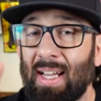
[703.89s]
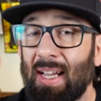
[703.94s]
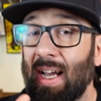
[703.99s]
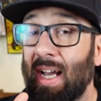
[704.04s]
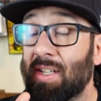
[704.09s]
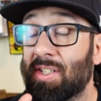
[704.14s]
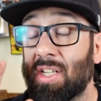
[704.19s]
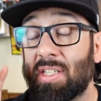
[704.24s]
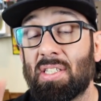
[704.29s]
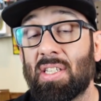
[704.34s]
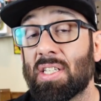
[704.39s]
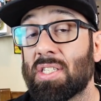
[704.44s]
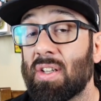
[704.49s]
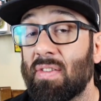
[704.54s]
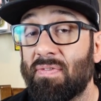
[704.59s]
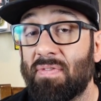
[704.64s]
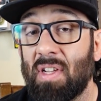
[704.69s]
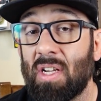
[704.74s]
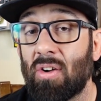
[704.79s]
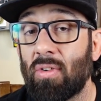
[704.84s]
It just doesn't
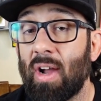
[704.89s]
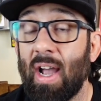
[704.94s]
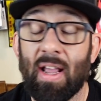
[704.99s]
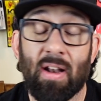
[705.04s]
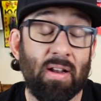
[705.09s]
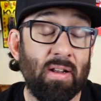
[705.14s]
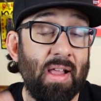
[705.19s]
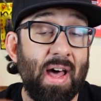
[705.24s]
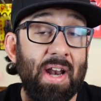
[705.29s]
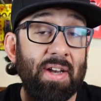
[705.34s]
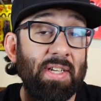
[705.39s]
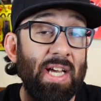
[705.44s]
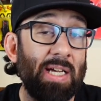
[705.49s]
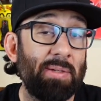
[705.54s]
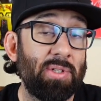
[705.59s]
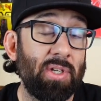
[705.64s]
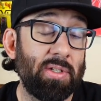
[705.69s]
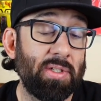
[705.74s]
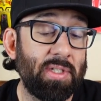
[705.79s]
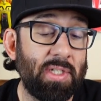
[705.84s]
feel right, and a lot of
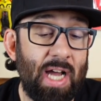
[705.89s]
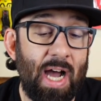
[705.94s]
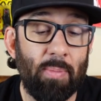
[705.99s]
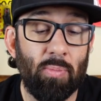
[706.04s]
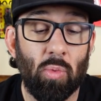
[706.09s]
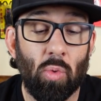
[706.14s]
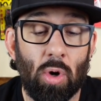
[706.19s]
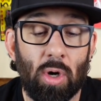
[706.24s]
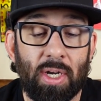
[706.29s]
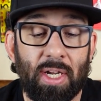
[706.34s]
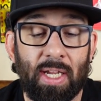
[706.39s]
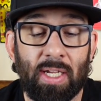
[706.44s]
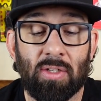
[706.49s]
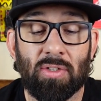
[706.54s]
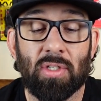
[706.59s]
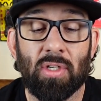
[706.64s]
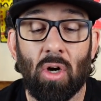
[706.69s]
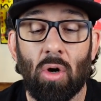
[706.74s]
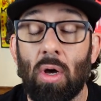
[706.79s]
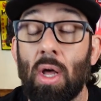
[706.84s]
times it'll stop working.
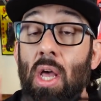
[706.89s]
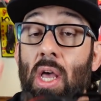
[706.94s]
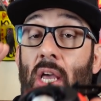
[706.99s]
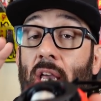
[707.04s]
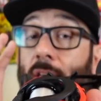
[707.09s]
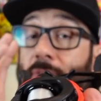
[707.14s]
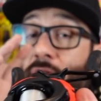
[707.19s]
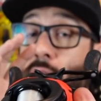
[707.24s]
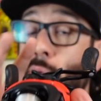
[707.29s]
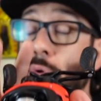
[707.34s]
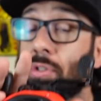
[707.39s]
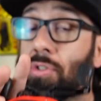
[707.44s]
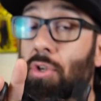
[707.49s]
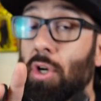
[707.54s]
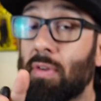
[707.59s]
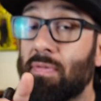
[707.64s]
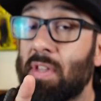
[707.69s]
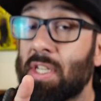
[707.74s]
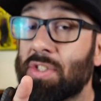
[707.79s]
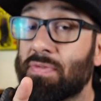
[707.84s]
So if you
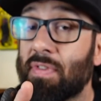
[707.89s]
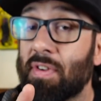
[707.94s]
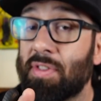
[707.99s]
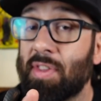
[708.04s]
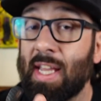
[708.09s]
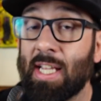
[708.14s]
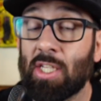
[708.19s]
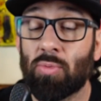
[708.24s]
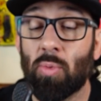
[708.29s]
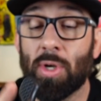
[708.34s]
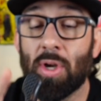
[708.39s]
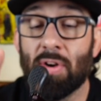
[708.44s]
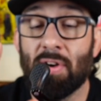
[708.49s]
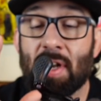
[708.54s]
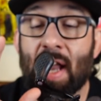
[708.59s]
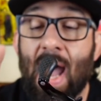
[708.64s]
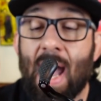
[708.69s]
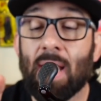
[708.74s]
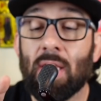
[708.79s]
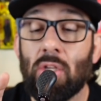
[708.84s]
reserve this for things where you're
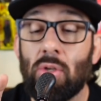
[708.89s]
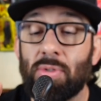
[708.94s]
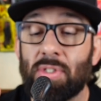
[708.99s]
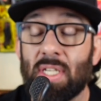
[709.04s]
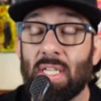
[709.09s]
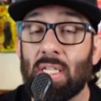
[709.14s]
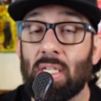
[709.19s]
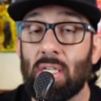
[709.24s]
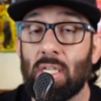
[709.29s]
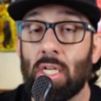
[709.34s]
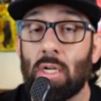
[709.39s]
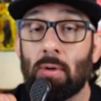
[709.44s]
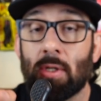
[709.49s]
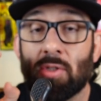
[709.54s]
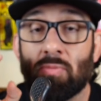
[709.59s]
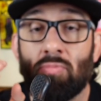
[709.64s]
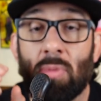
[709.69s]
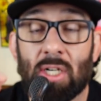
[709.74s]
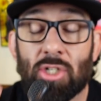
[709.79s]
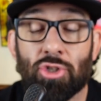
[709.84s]
not using, you know, as
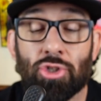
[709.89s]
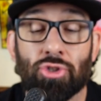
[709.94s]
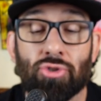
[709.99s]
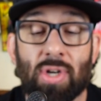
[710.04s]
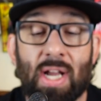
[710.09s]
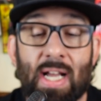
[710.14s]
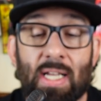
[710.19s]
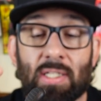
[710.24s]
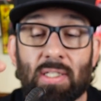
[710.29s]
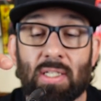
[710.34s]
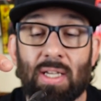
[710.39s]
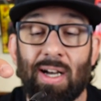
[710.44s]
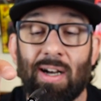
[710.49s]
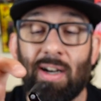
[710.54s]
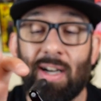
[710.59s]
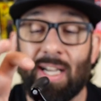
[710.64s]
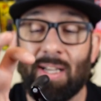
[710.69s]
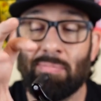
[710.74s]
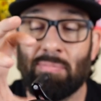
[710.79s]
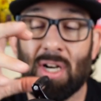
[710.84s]
much stress
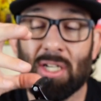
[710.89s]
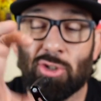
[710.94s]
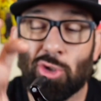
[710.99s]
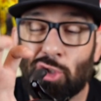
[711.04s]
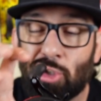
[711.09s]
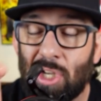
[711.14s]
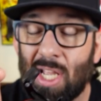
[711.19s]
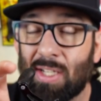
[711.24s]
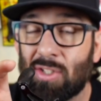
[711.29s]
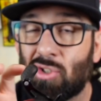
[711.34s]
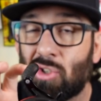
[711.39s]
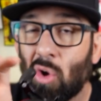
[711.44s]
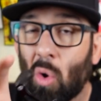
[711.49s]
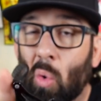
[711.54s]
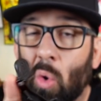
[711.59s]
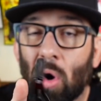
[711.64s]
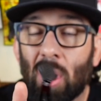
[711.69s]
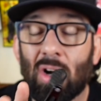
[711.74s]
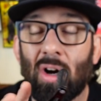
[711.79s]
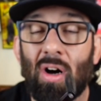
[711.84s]
and much as
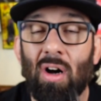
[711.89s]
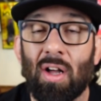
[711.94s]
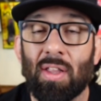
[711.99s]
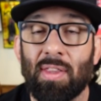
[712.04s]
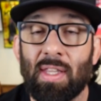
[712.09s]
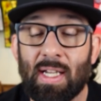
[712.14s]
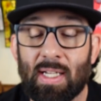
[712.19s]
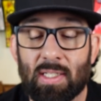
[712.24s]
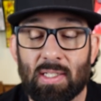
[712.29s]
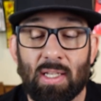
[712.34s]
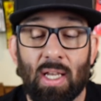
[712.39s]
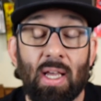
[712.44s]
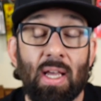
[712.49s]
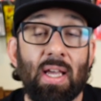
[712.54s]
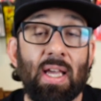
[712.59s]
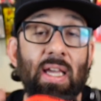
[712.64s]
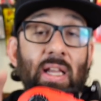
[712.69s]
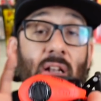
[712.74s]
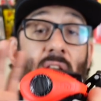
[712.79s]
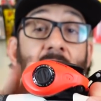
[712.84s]
torque on this,
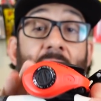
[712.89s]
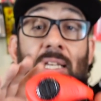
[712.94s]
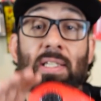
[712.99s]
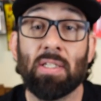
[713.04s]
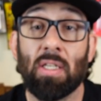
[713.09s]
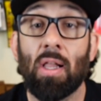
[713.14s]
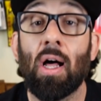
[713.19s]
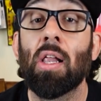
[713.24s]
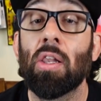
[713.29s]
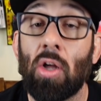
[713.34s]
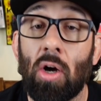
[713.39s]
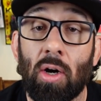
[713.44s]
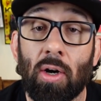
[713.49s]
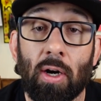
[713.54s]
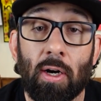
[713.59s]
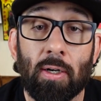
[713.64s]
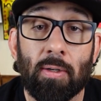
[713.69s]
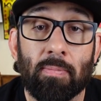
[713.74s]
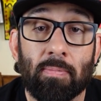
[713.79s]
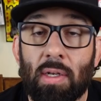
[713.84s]
it'll last a lot
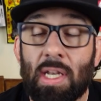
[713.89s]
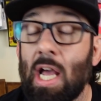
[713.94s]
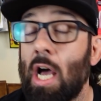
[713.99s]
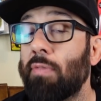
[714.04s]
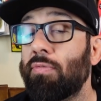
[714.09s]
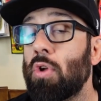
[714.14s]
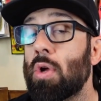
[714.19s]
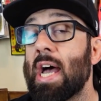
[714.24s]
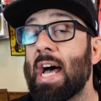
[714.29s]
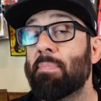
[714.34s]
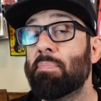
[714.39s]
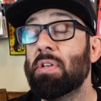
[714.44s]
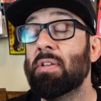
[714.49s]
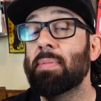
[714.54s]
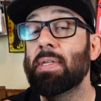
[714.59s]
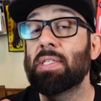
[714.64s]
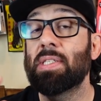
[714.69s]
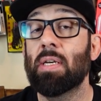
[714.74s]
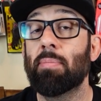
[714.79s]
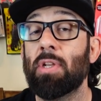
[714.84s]
longer. Now, if you happen to
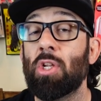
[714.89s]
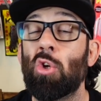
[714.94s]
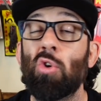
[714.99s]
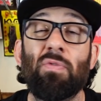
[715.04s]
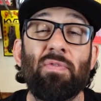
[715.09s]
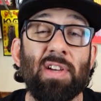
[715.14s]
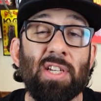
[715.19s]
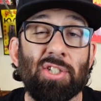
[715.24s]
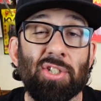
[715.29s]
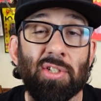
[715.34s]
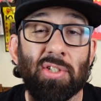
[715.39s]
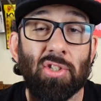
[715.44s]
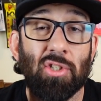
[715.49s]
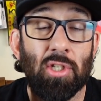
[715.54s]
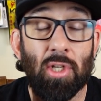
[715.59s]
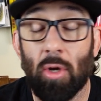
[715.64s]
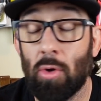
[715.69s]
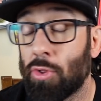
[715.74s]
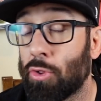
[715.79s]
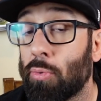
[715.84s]
be somebody who fishes,
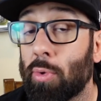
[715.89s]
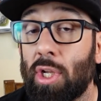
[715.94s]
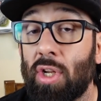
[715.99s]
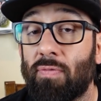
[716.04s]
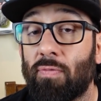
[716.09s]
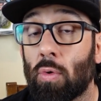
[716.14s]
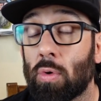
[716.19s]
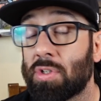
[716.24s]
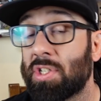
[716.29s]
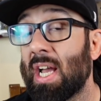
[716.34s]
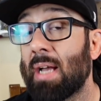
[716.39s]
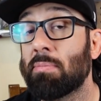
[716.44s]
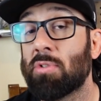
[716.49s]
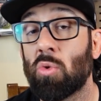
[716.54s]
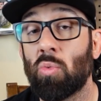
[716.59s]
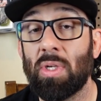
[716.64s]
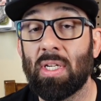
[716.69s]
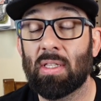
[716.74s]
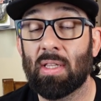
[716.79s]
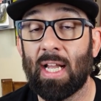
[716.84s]
you know, 3 to 4 times a
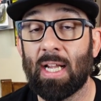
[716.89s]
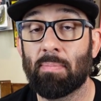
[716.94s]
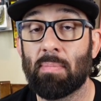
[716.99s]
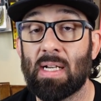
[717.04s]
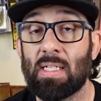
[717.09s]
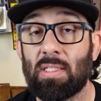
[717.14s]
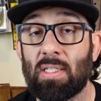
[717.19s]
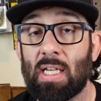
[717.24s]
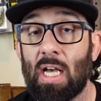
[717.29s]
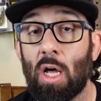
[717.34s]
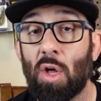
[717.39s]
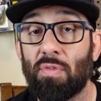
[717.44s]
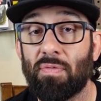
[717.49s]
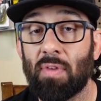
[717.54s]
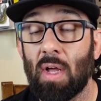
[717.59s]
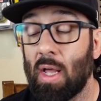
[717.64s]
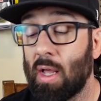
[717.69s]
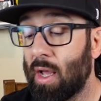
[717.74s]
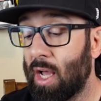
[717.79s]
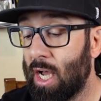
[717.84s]
week like
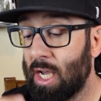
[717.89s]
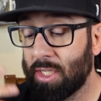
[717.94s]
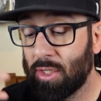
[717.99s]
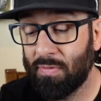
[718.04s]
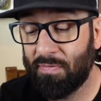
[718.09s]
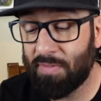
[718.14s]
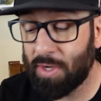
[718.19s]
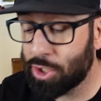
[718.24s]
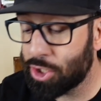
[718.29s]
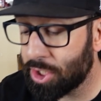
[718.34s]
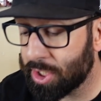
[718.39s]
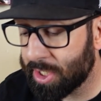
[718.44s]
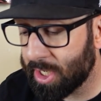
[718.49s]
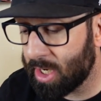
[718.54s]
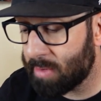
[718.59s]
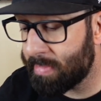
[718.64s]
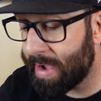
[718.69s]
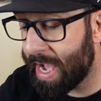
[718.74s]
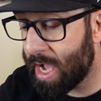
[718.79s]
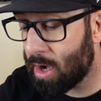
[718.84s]
myself, you fish a good
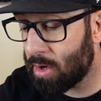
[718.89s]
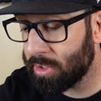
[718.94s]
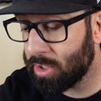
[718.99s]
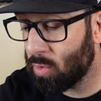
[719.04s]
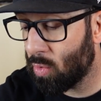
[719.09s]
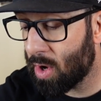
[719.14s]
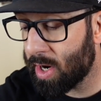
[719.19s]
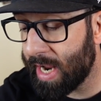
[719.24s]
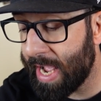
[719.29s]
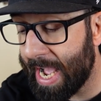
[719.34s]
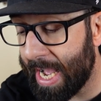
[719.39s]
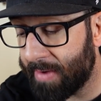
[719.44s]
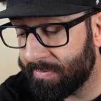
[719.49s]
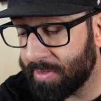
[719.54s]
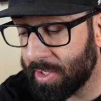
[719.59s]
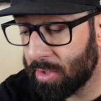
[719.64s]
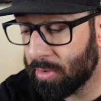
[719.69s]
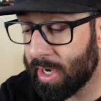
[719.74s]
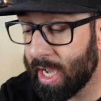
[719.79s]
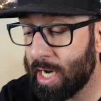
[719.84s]
amount, you want to have,
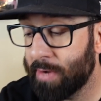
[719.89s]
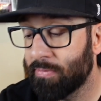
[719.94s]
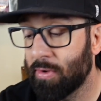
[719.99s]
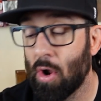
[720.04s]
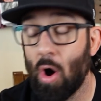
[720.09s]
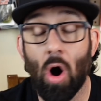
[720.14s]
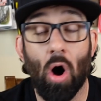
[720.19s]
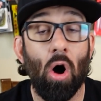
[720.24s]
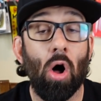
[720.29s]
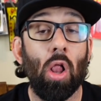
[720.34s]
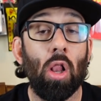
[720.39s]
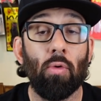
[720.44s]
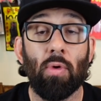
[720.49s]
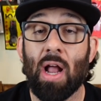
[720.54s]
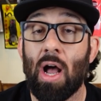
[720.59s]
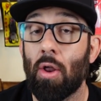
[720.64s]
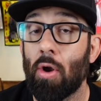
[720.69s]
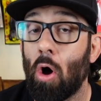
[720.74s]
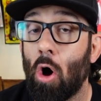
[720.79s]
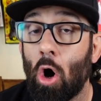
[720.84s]
you know, kind of an
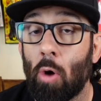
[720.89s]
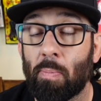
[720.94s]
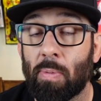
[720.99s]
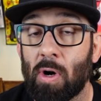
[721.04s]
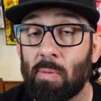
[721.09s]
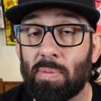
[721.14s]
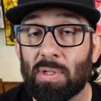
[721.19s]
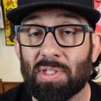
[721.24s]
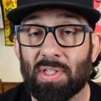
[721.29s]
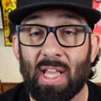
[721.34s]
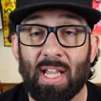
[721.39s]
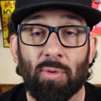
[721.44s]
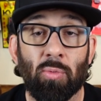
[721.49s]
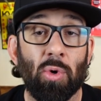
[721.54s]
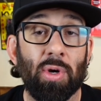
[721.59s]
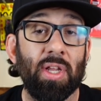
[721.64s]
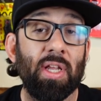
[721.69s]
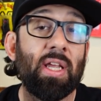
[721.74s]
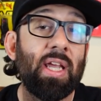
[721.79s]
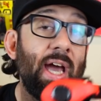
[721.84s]
all-around, all-purpose thing
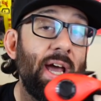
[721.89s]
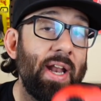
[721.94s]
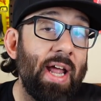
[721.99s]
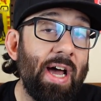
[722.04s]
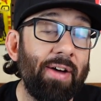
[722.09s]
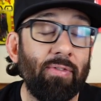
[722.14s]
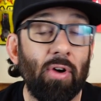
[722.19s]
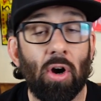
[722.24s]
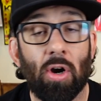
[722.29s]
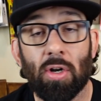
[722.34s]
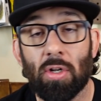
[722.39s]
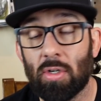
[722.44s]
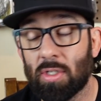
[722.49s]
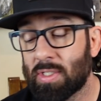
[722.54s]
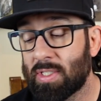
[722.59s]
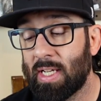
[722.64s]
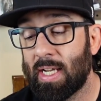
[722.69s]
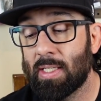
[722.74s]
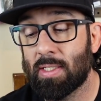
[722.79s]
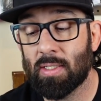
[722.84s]
where you can have hard hook
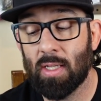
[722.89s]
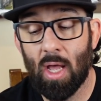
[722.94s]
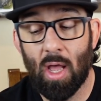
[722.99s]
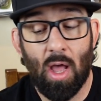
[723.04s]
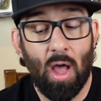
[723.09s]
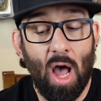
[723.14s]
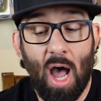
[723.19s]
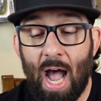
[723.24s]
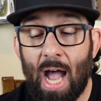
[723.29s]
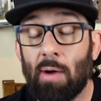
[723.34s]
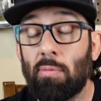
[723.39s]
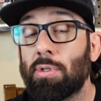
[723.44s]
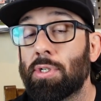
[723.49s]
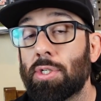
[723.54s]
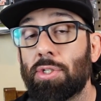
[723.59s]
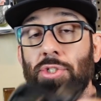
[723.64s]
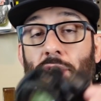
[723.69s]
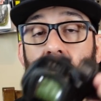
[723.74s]
sets, I would just